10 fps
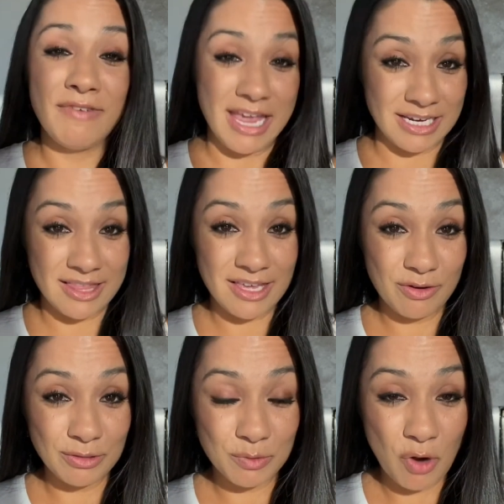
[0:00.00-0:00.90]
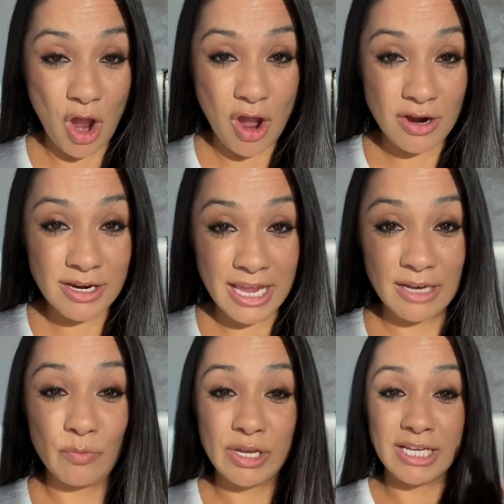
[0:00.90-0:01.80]
anything goes wrong
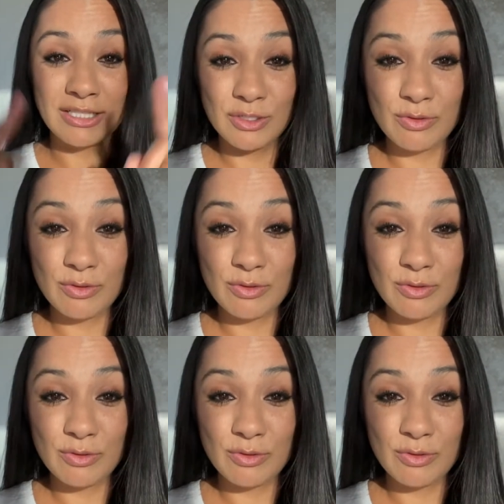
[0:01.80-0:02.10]
and we didn't do